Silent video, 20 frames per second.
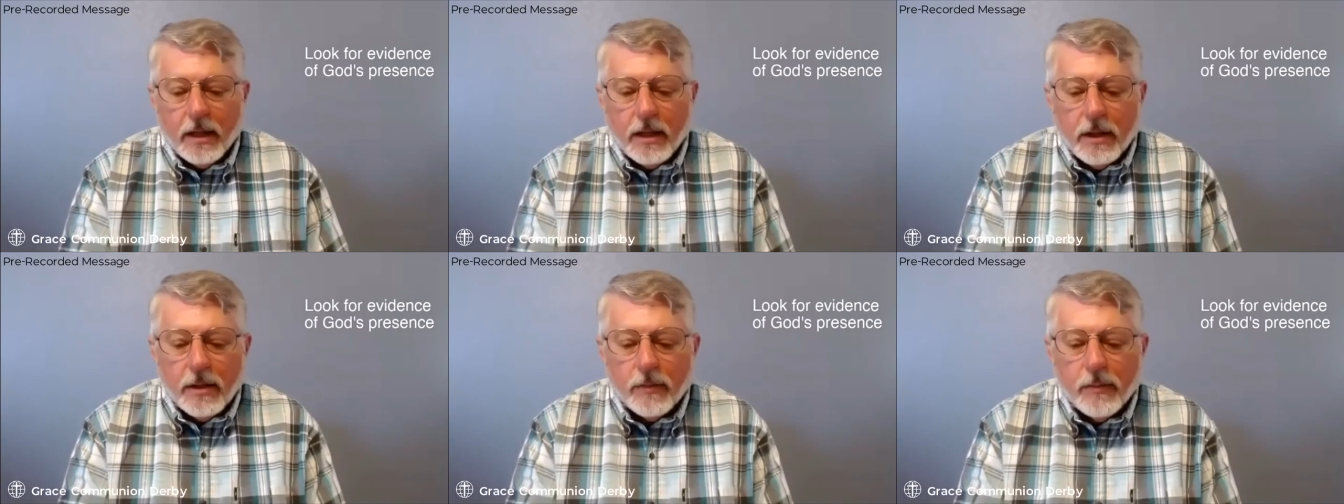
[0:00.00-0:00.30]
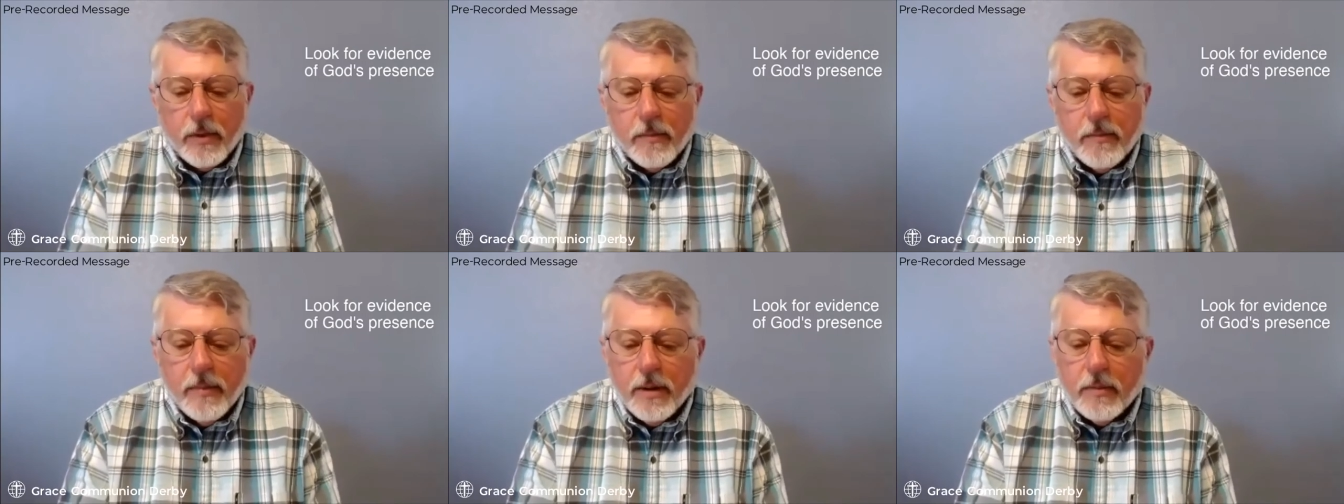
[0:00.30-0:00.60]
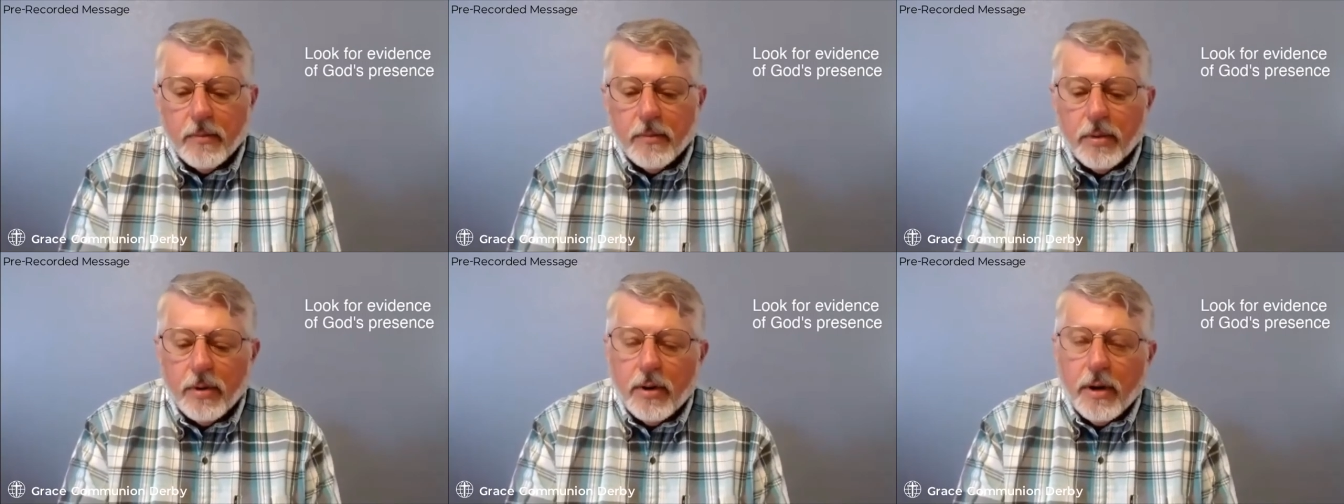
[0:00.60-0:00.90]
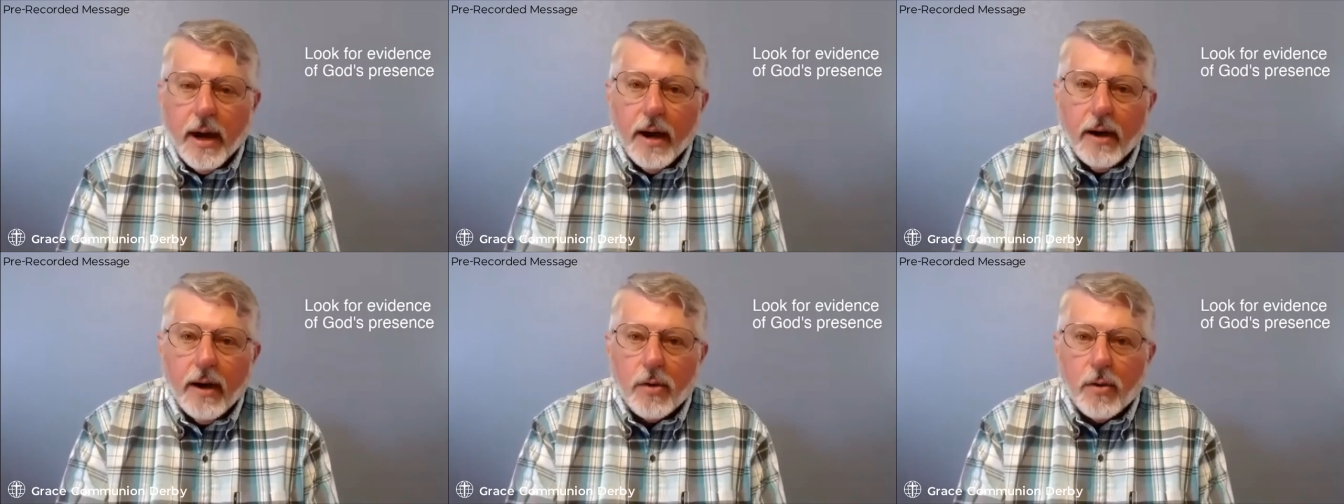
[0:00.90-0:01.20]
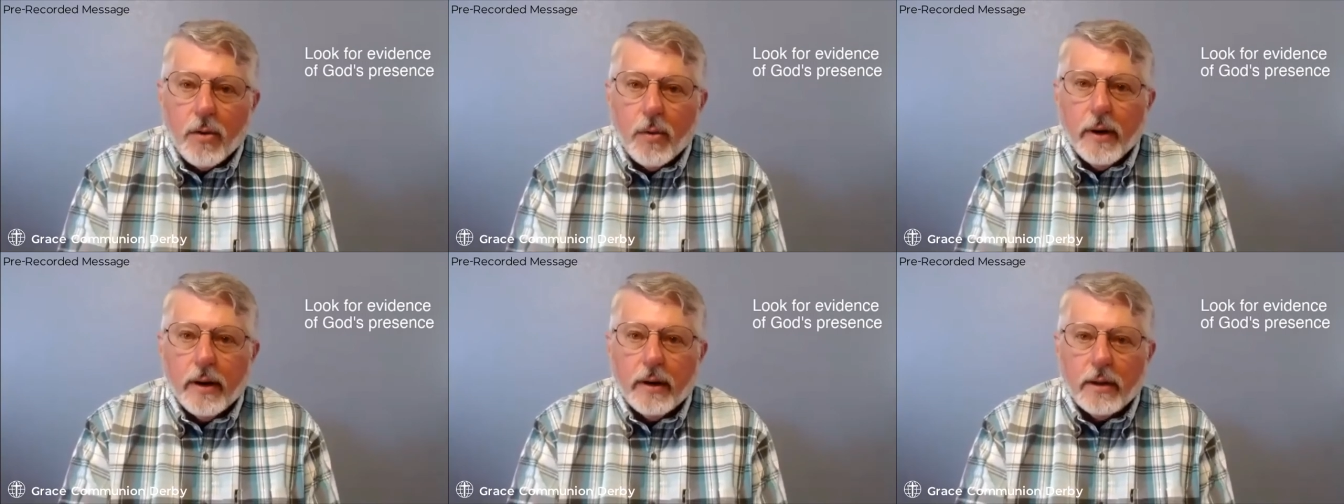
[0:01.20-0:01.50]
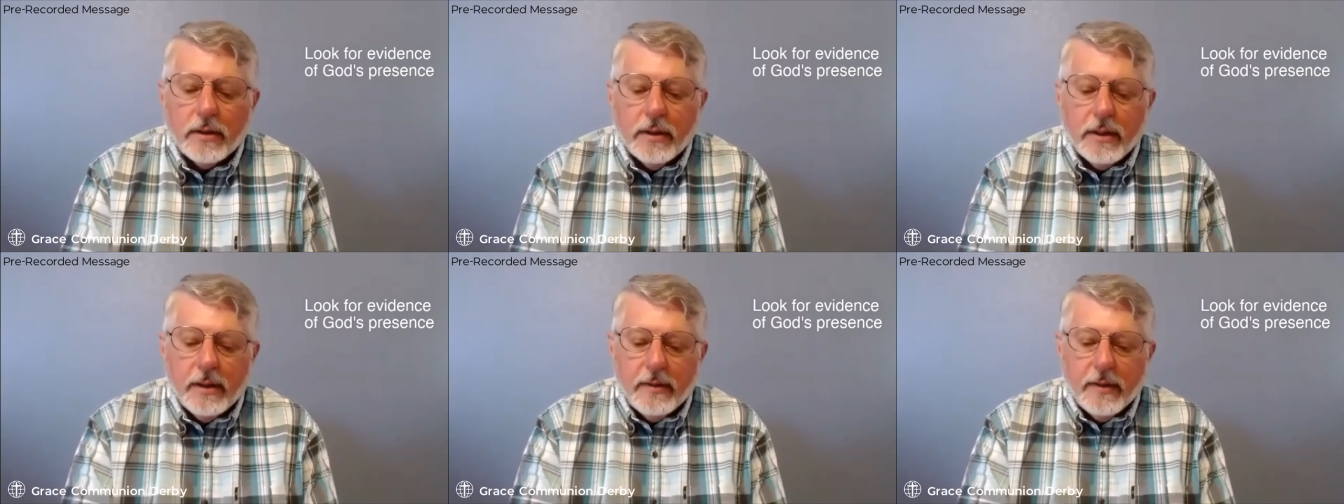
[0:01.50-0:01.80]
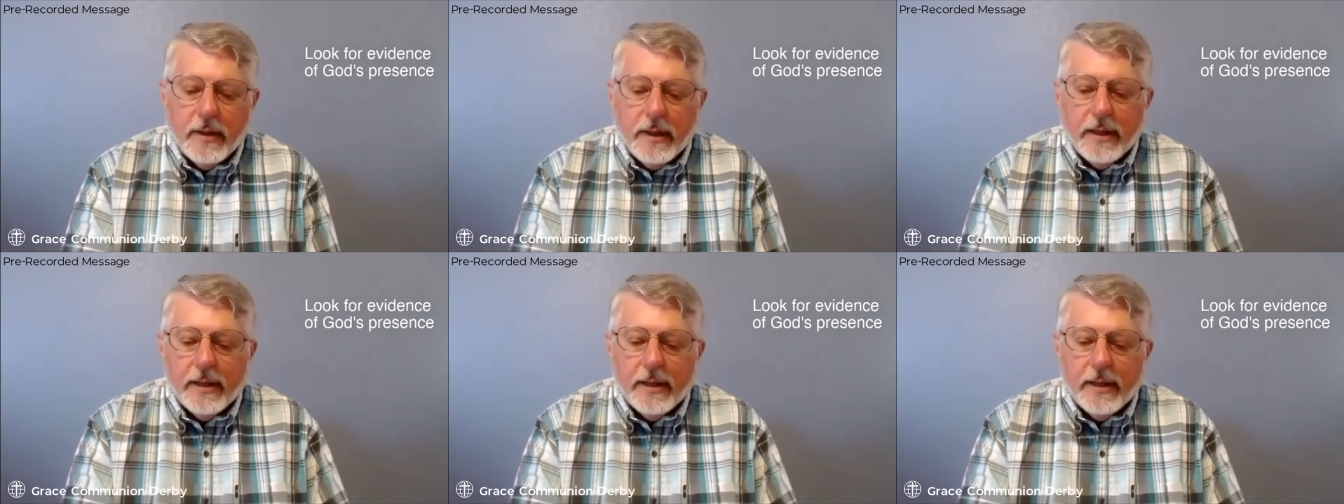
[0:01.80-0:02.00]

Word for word: Remember how quickly the